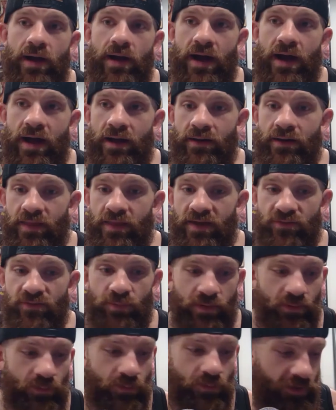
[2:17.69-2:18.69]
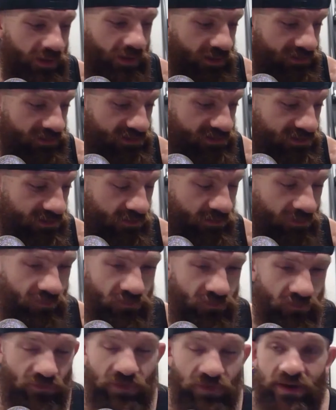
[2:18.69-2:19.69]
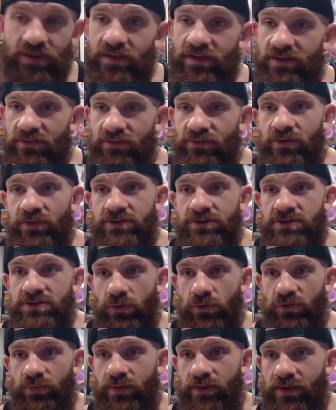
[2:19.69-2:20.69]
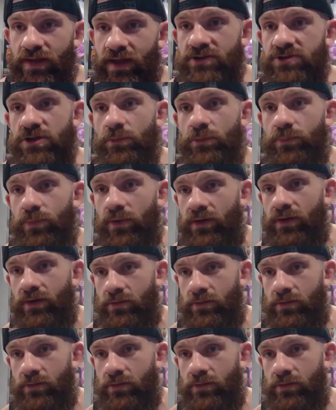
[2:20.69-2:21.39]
And they've been putting on some really fun shows for me to catch up on.